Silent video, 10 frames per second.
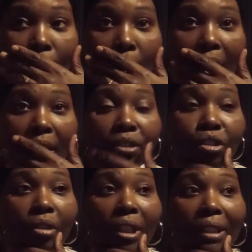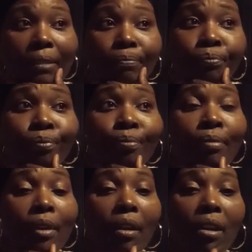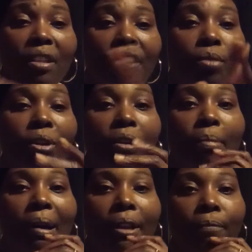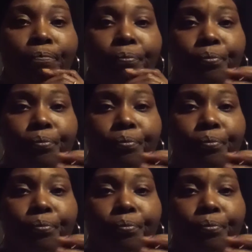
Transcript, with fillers: He told us, he said, don't worry about it.